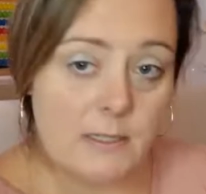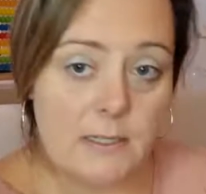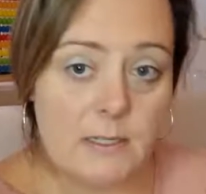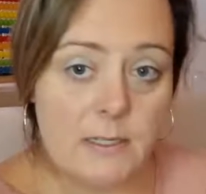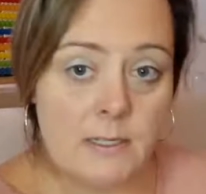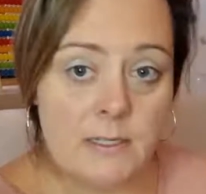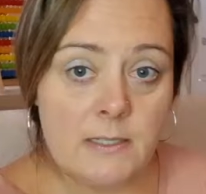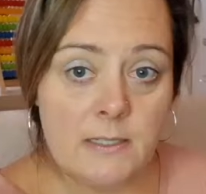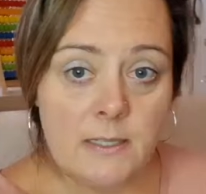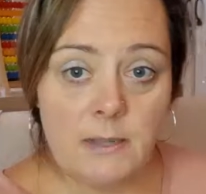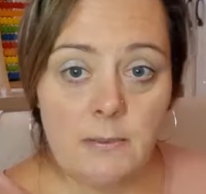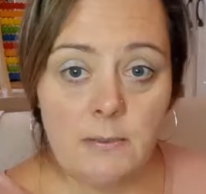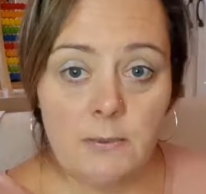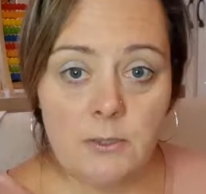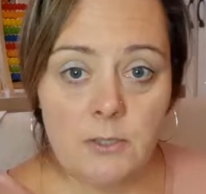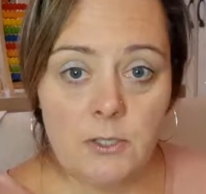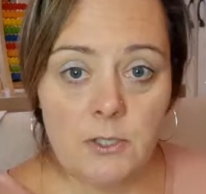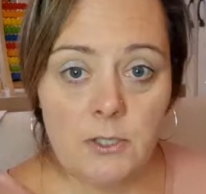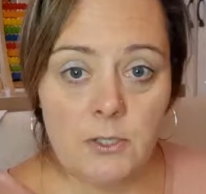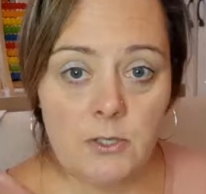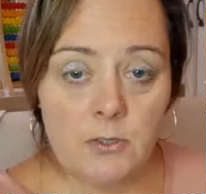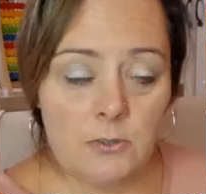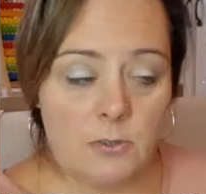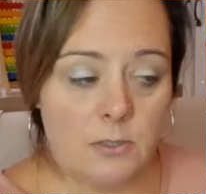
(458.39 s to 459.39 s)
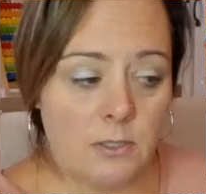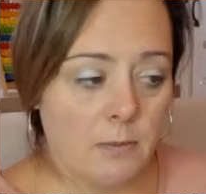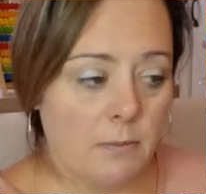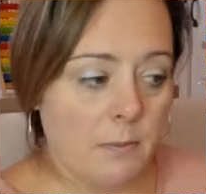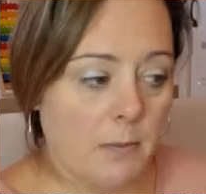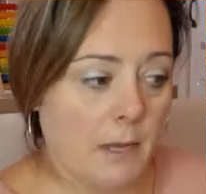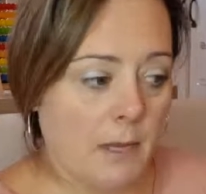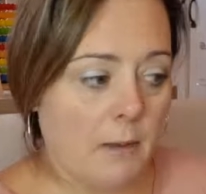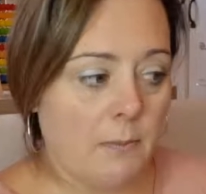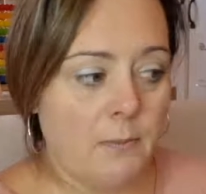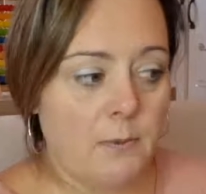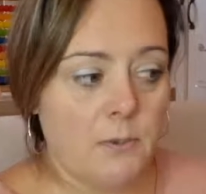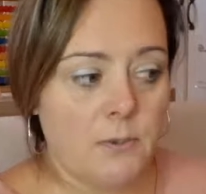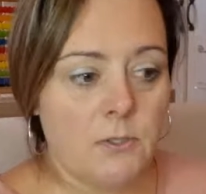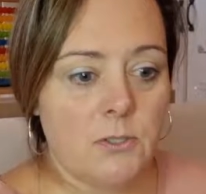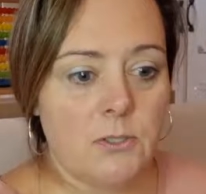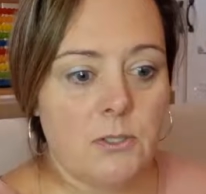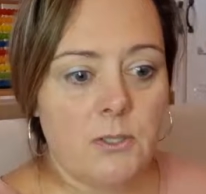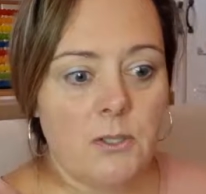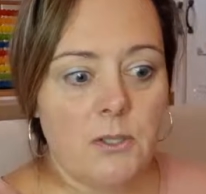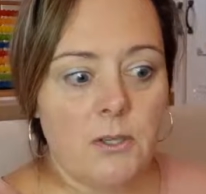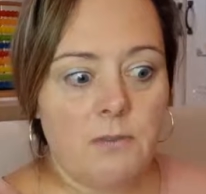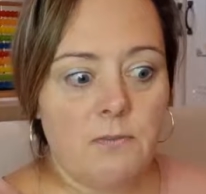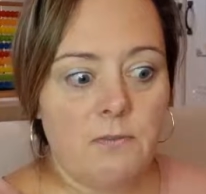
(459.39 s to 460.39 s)
He's able to use them, able
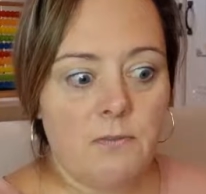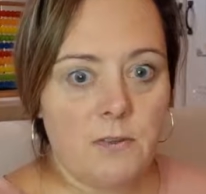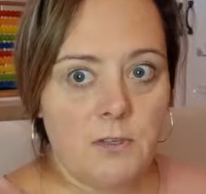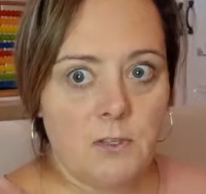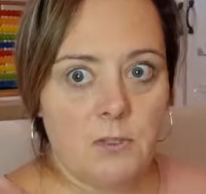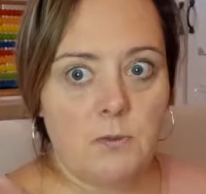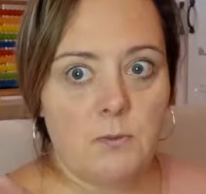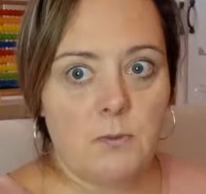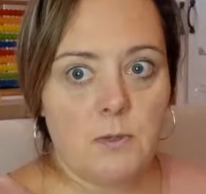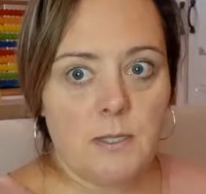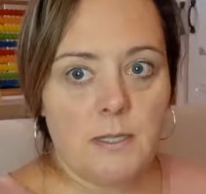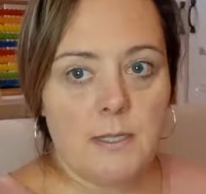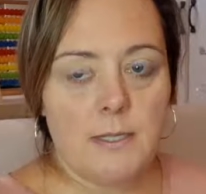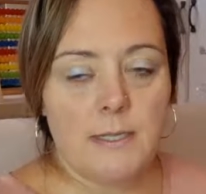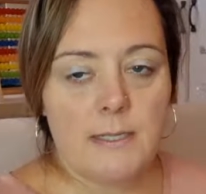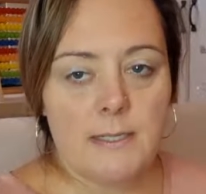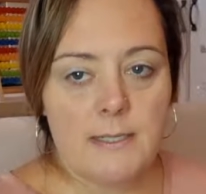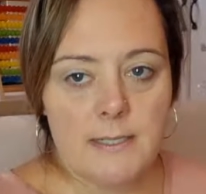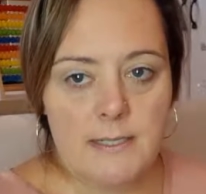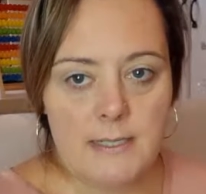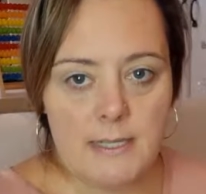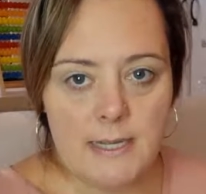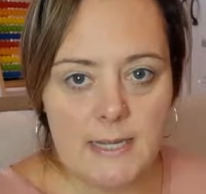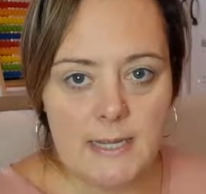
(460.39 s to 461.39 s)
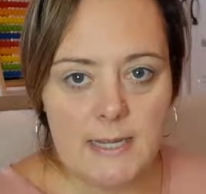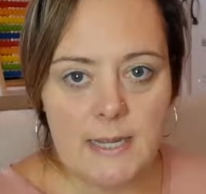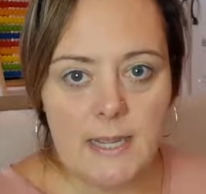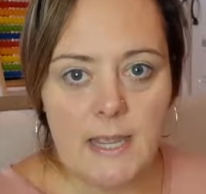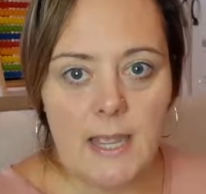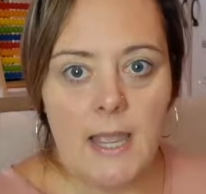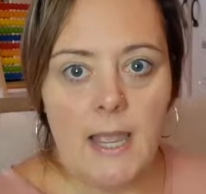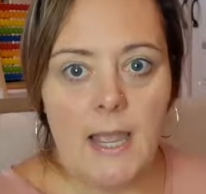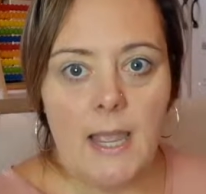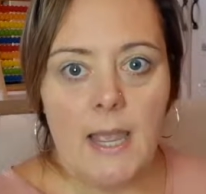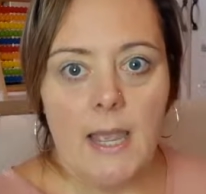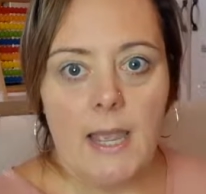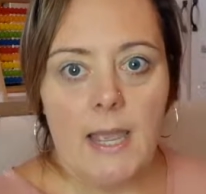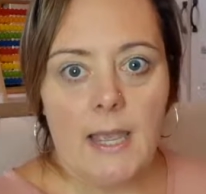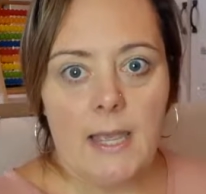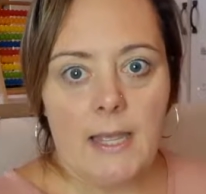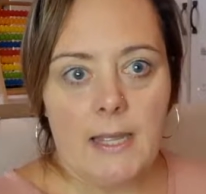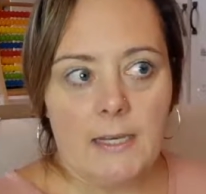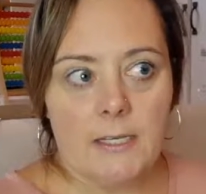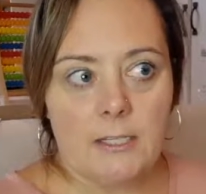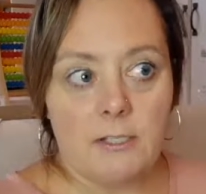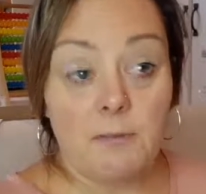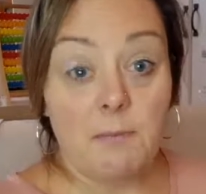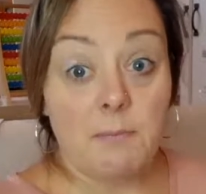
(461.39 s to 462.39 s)
to visually see
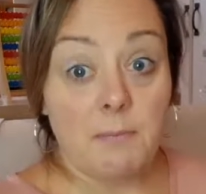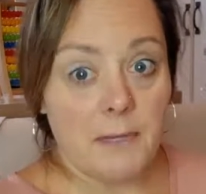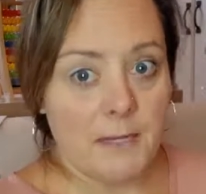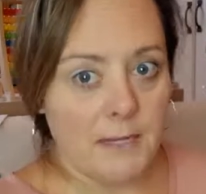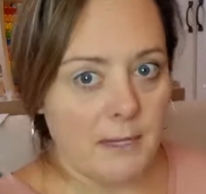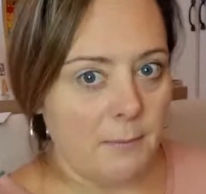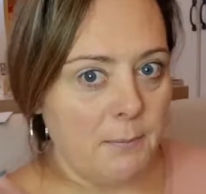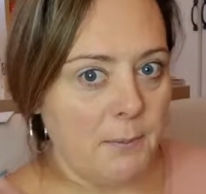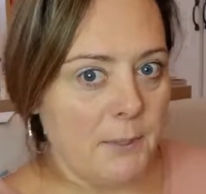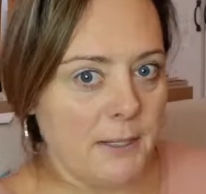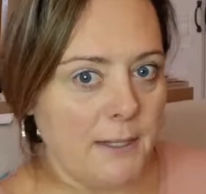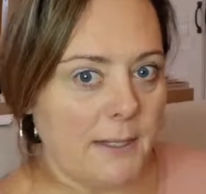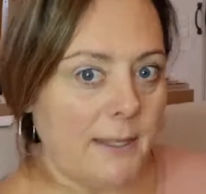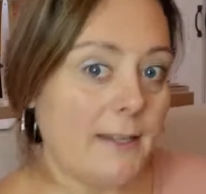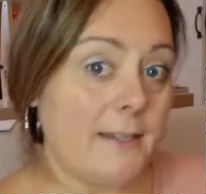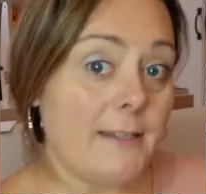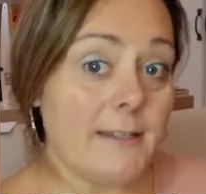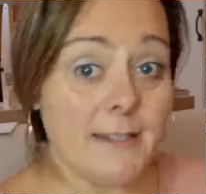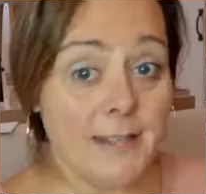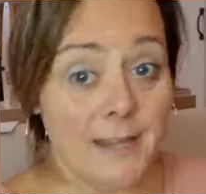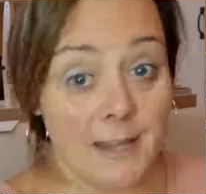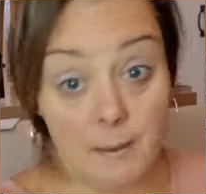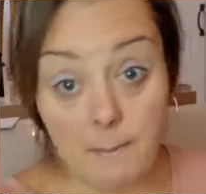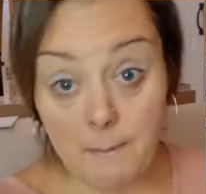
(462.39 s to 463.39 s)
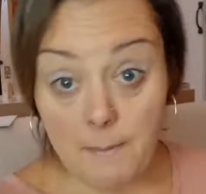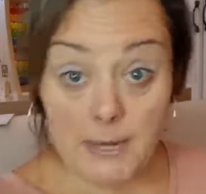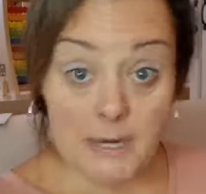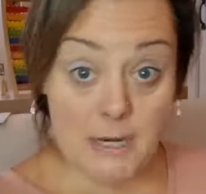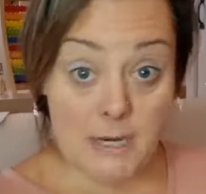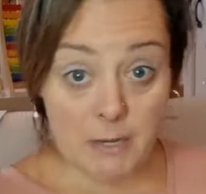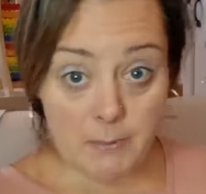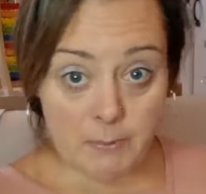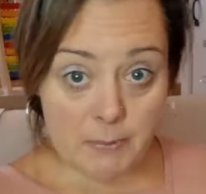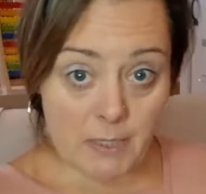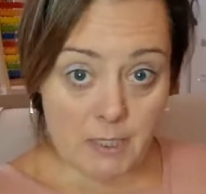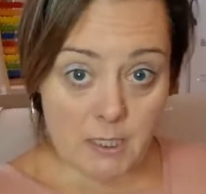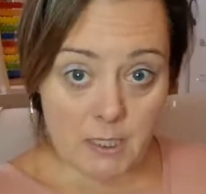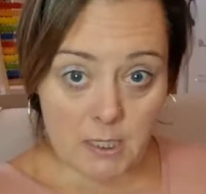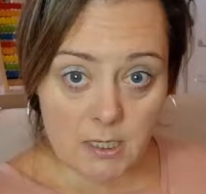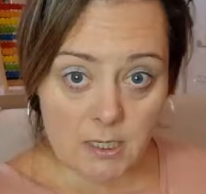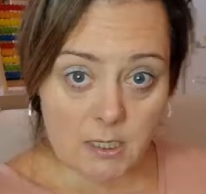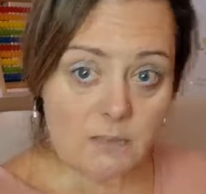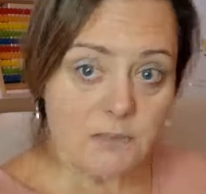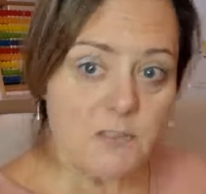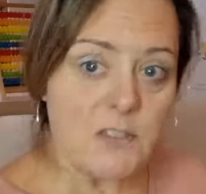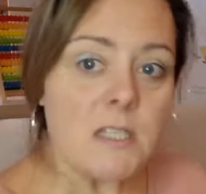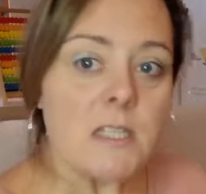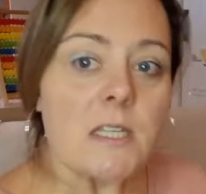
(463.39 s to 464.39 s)
and manipulate, see,
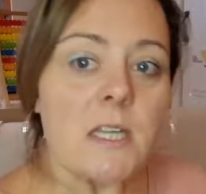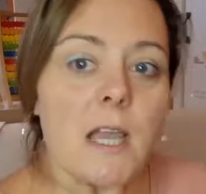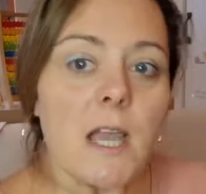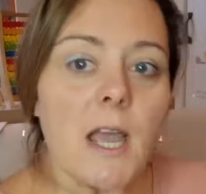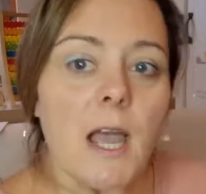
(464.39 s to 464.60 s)
manipulatives,